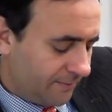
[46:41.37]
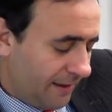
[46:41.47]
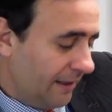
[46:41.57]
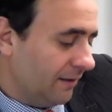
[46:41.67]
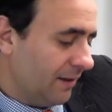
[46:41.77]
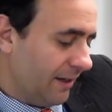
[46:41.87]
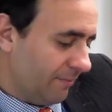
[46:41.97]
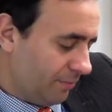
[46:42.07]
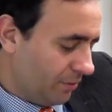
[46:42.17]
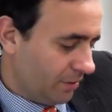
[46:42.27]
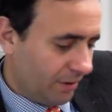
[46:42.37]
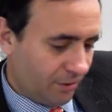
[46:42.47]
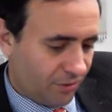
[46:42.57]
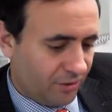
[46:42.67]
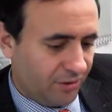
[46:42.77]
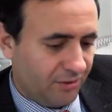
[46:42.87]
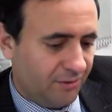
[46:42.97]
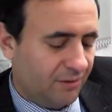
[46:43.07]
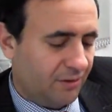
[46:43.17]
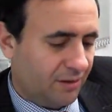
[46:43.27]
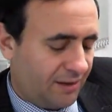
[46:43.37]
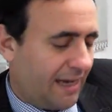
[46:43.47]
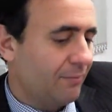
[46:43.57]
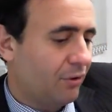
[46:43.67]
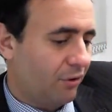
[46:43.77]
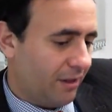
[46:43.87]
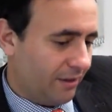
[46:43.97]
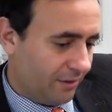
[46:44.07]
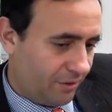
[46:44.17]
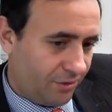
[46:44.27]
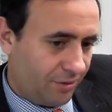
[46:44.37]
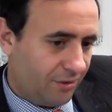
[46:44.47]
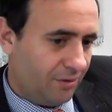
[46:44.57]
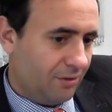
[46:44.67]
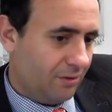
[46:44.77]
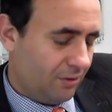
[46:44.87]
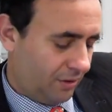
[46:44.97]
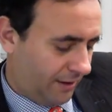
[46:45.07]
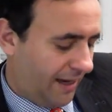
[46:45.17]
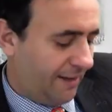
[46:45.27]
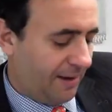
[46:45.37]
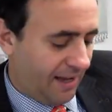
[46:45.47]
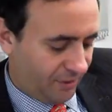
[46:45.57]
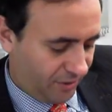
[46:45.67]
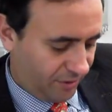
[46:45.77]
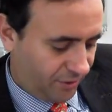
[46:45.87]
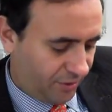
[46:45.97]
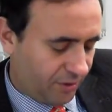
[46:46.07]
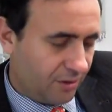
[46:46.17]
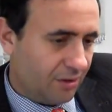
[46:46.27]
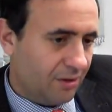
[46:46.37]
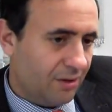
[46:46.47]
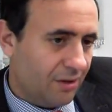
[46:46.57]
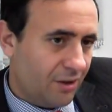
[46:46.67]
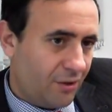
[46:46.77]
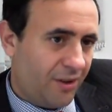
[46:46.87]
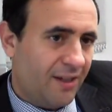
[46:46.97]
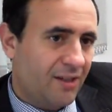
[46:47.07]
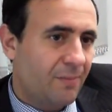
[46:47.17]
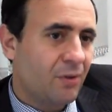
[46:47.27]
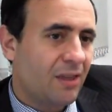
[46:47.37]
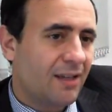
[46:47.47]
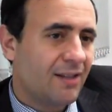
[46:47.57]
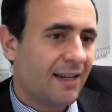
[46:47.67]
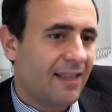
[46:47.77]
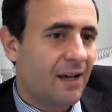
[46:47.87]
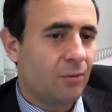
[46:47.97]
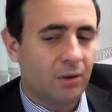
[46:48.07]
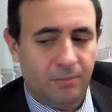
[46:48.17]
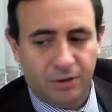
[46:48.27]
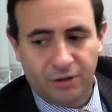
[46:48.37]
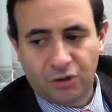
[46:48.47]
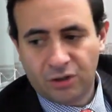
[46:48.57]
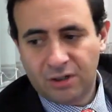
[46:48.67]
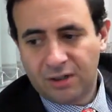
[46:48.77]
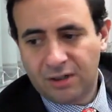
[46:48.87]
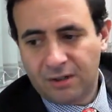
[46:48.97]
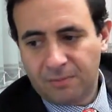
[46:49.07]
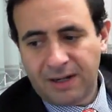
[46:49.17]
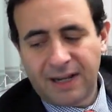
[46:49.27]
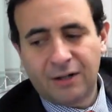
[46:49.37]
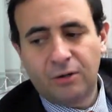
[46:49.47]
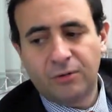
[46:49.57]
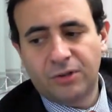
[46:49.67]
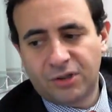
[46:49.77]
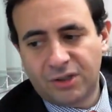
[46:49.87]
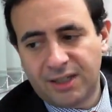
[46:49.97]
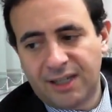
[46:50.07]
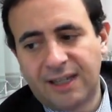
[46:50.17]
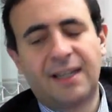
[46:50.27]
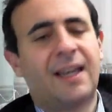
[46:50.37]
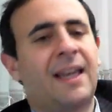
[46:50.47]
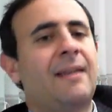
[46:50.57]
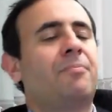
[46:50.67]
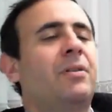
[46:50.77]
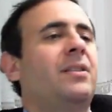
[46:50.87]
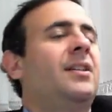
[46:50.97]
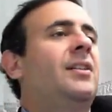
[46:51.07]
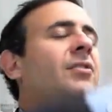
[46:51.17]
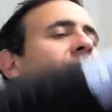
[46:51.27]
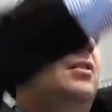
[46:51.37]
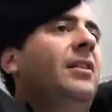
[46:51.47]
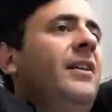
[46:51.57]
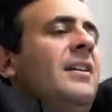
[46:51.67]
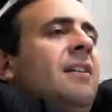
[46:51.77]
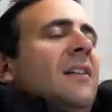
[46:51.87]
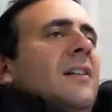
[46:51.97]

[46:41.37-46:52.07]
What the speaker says: airline points or game credits or game assets. So I think some things like that will emerge, but I don't see a particularly